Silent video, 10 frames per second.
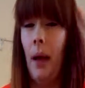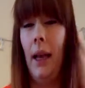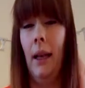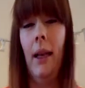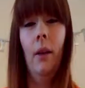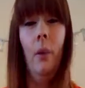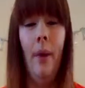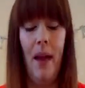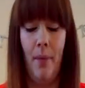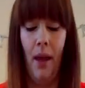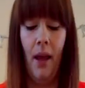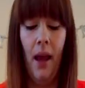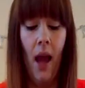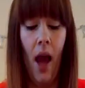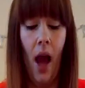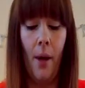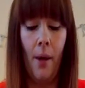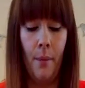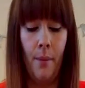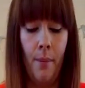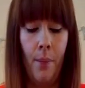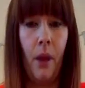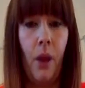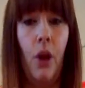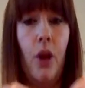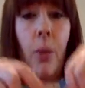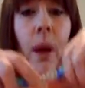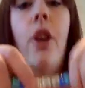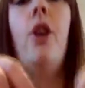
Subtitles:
a little baby. Because we